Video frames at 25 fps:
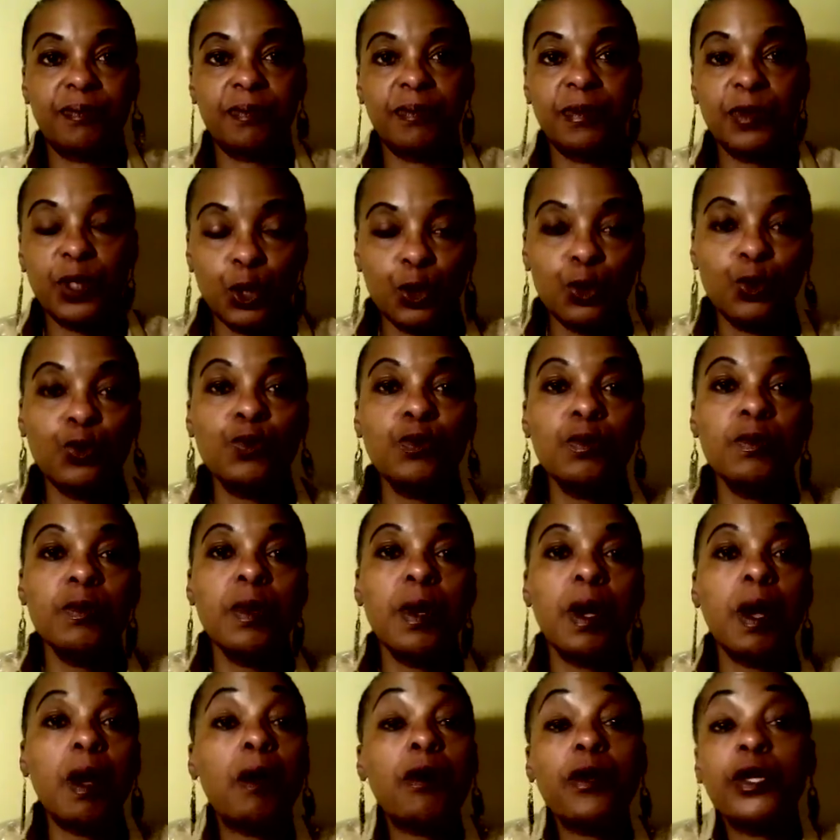You
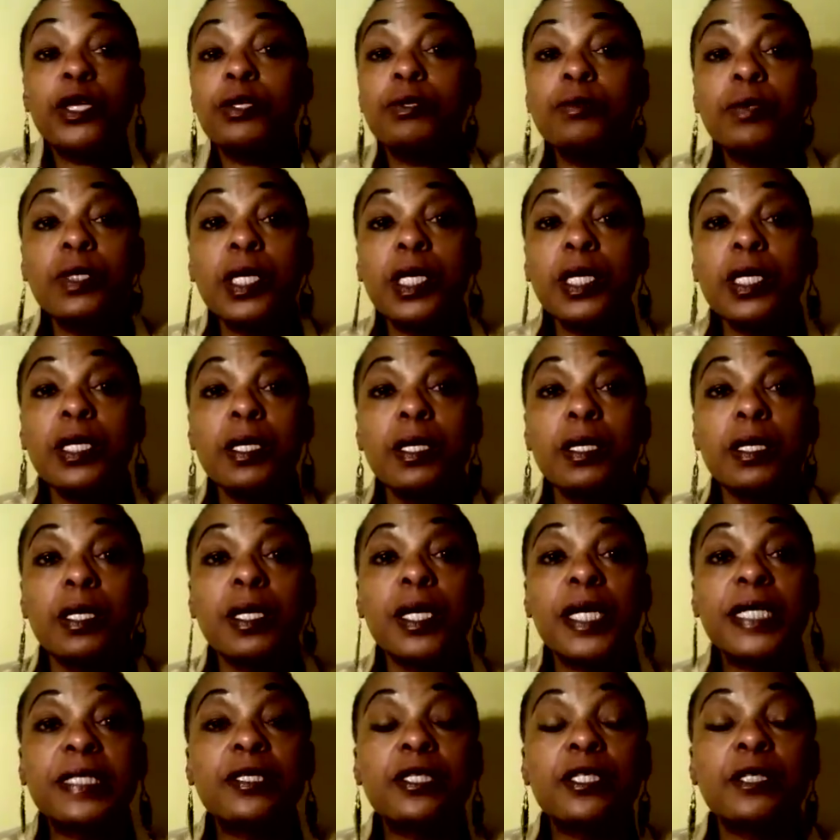are unique
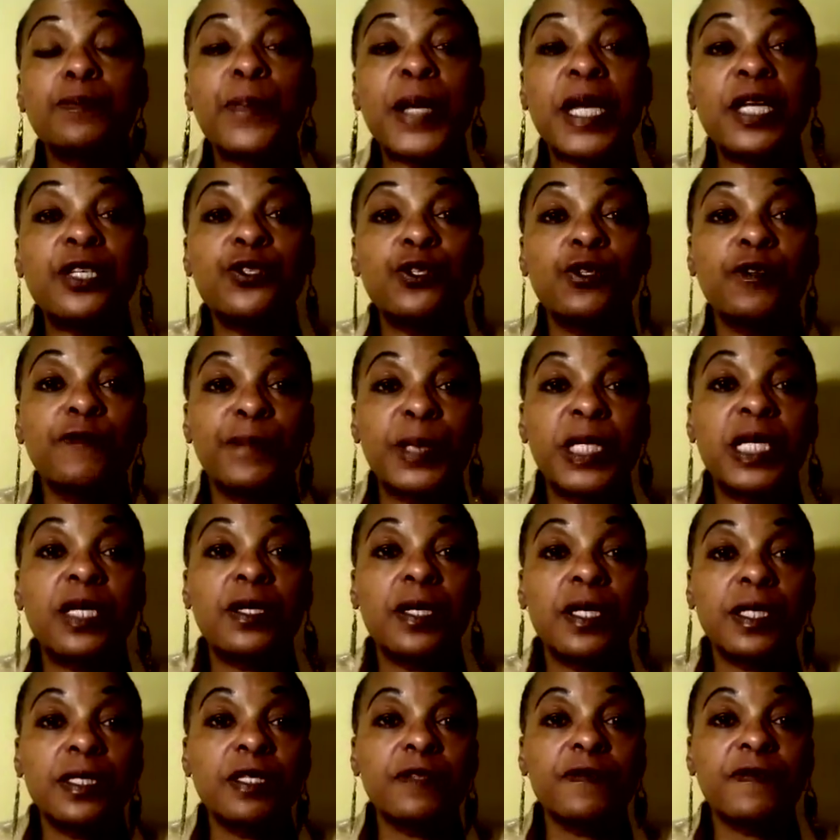and special
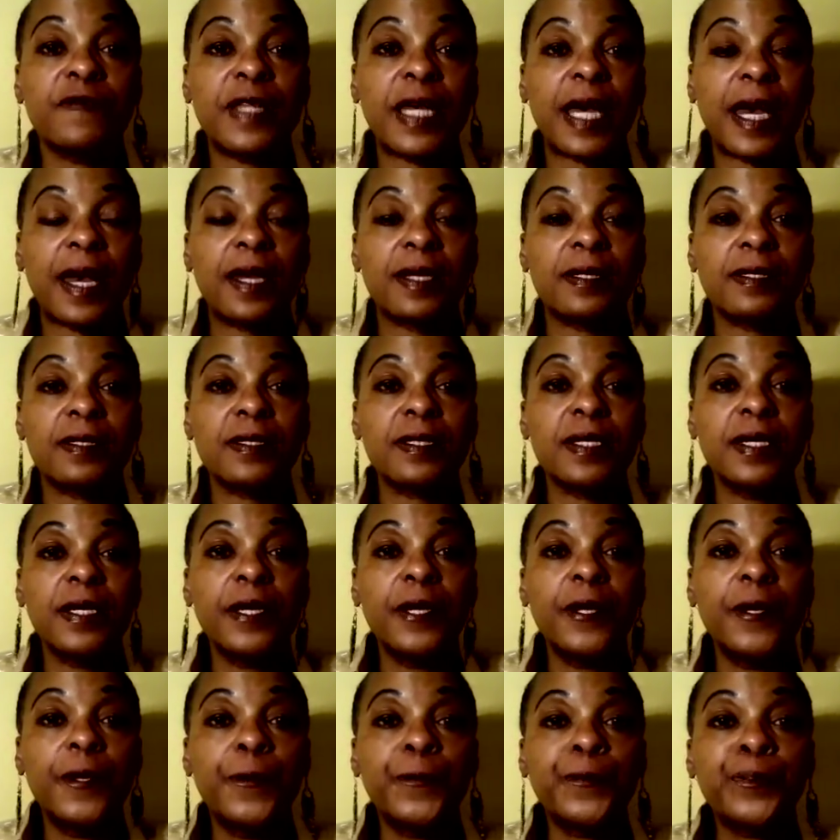because of that.
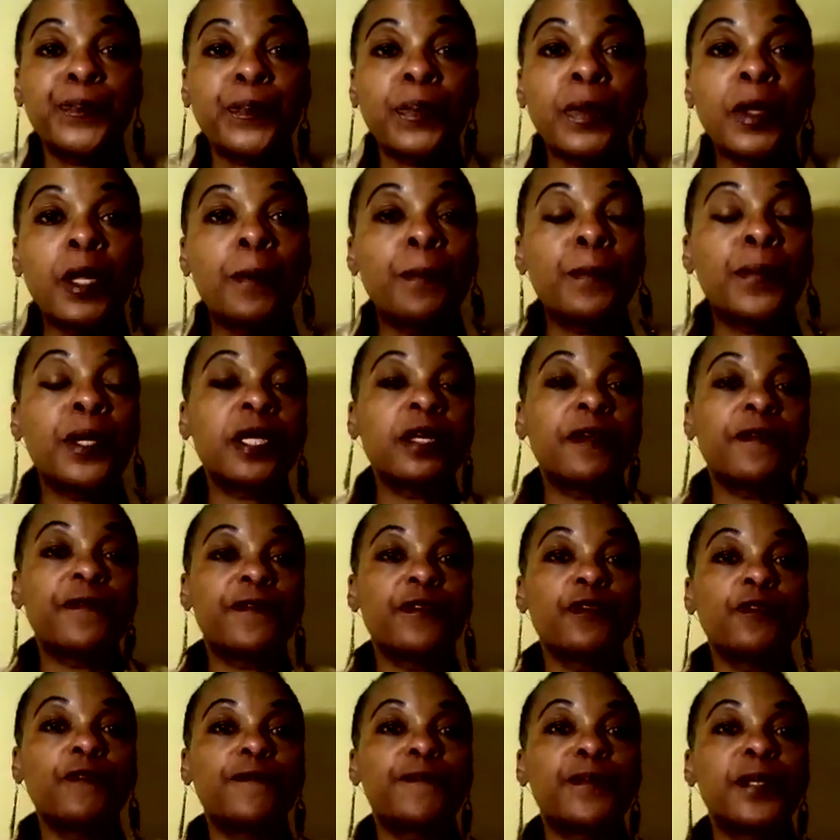But if
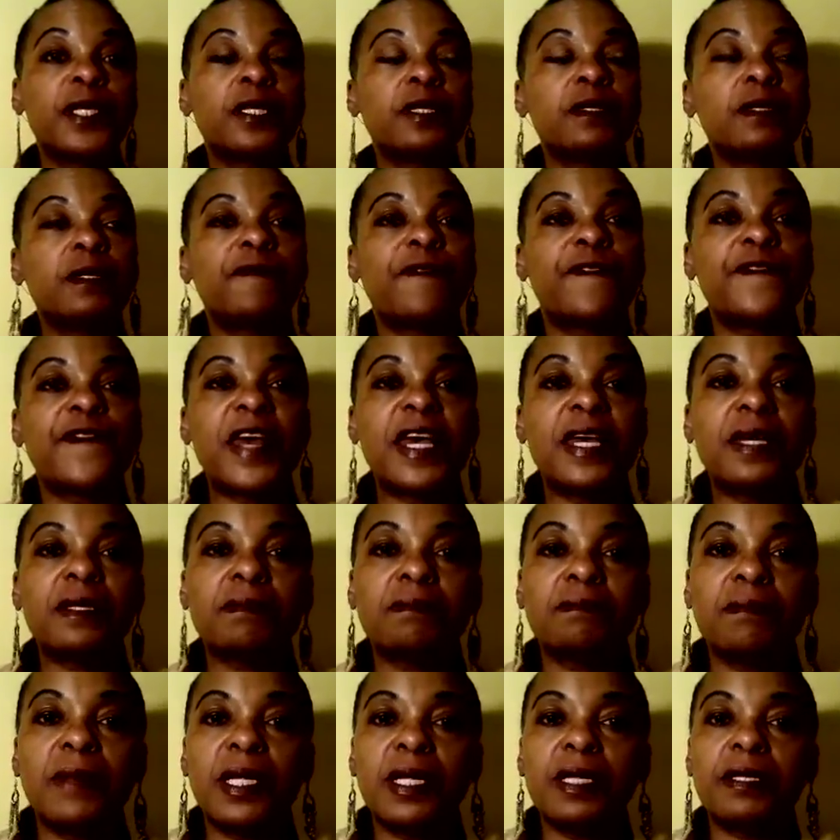you've been
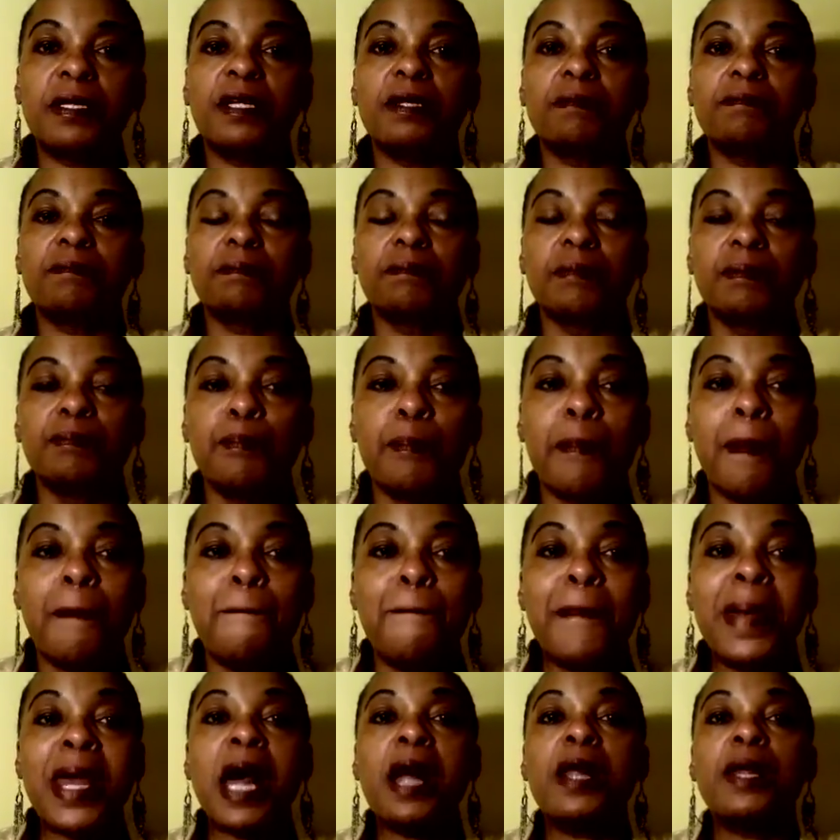fed
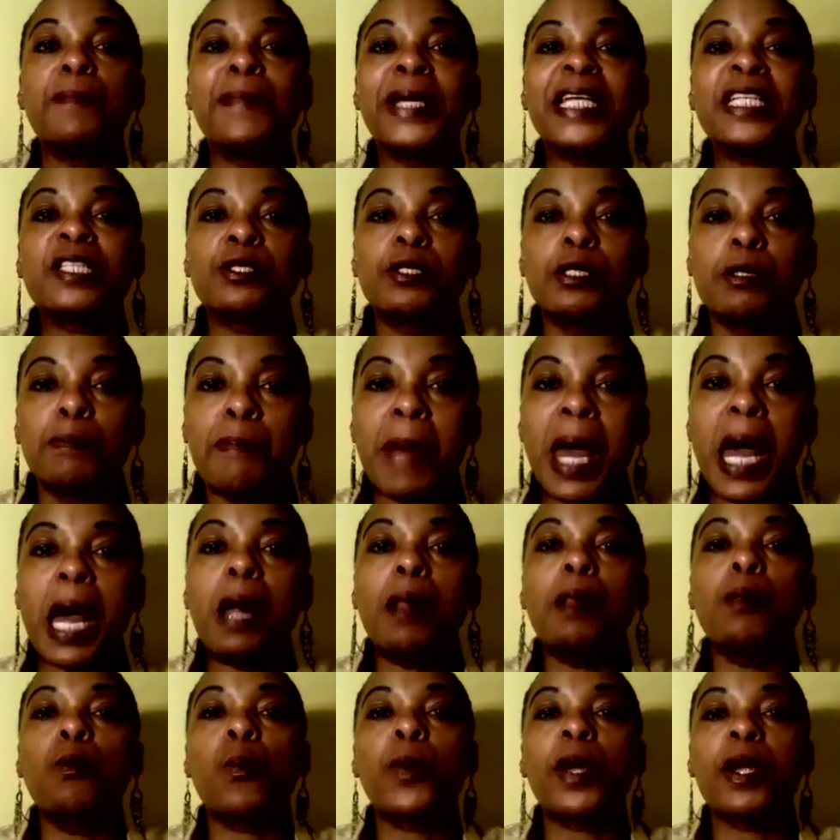mental
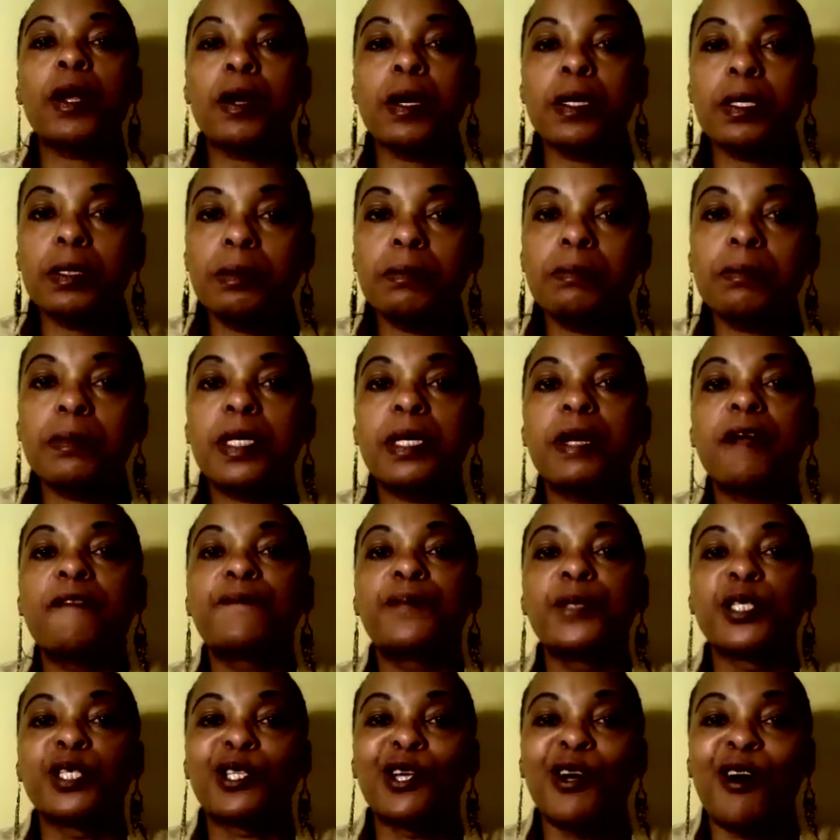malware that I've
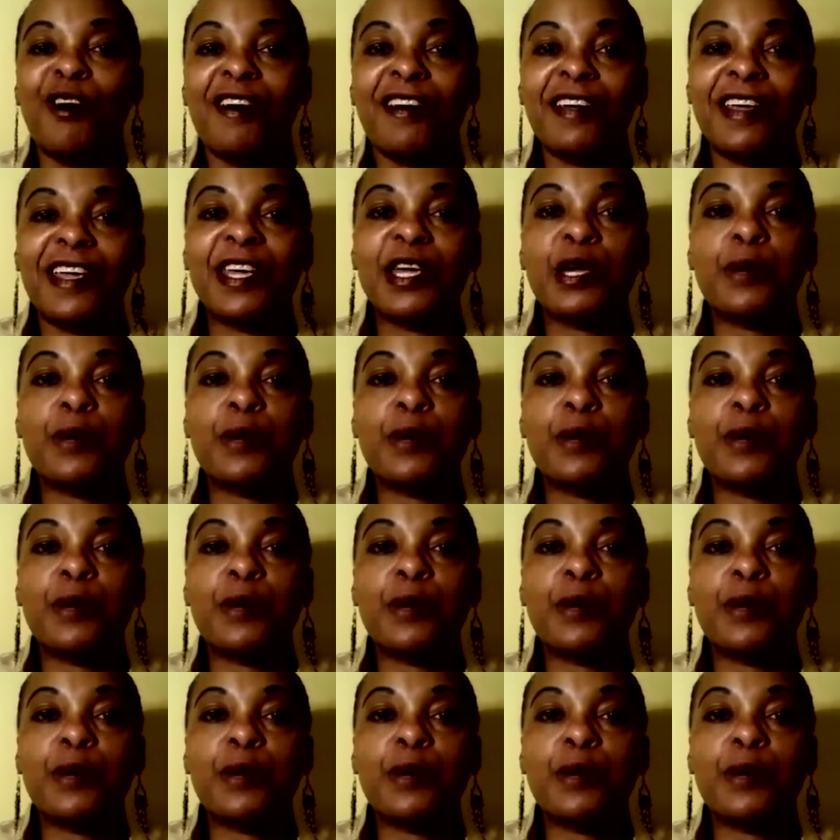been talking